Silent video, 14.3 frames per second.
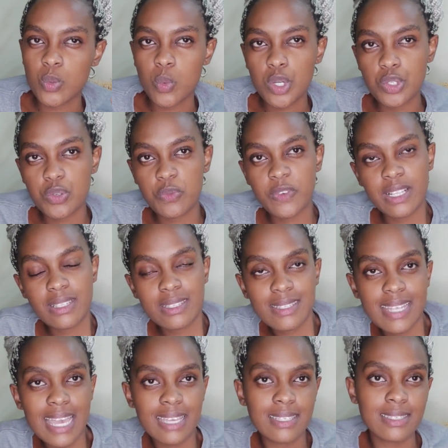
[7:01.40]
you want to feel
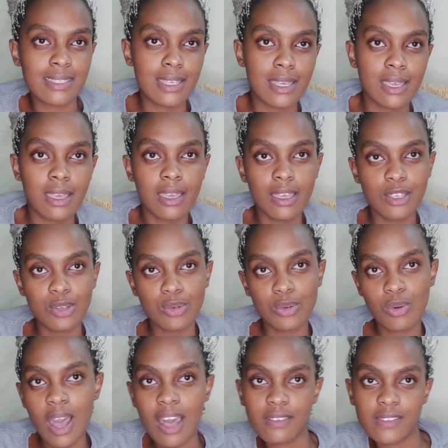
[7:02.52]
sexy, you
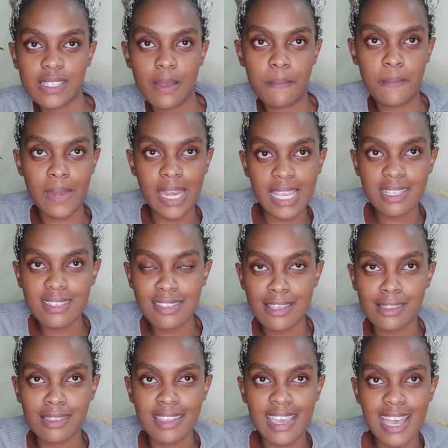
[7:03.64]
know, have some lace
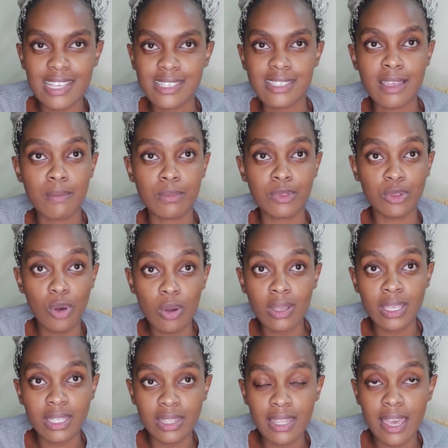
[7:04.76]
in there, some thong
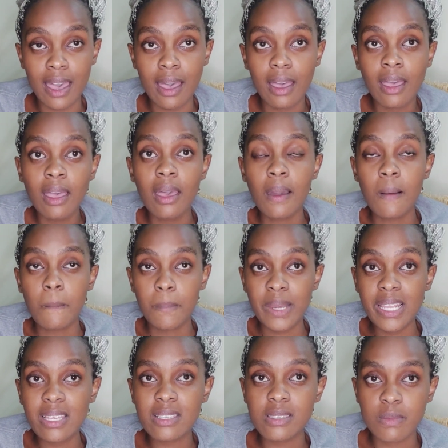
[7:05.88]
in there,
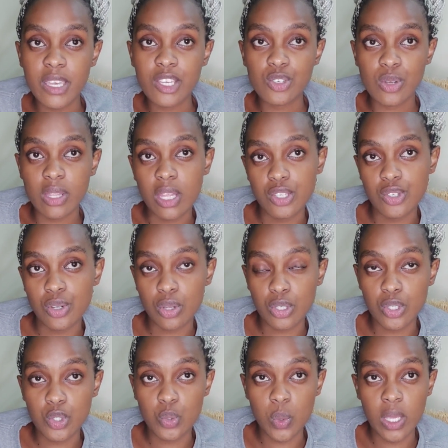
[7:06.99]
please make sure that you're
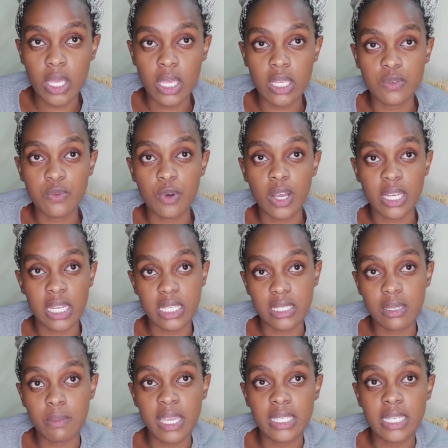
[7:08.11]
not doing it for an
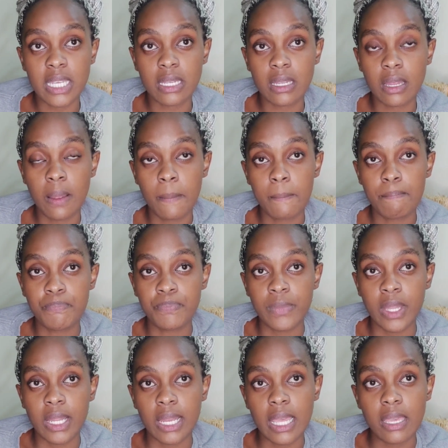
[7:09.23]
estimated
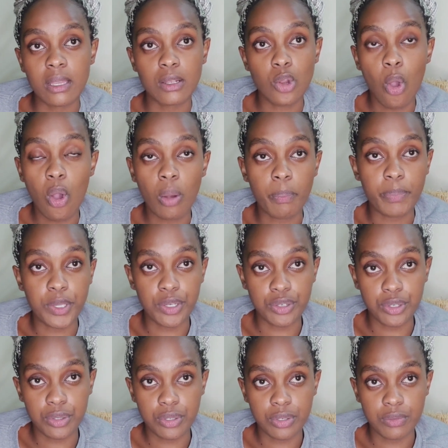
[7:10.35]
like long
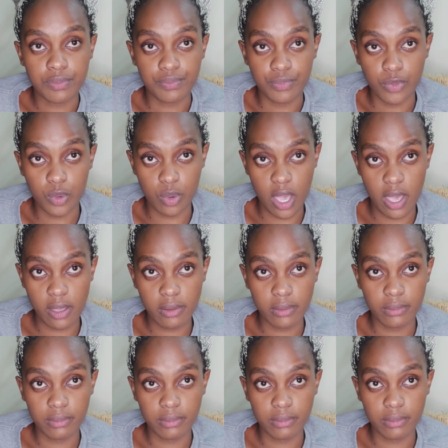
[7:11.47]
period, okay?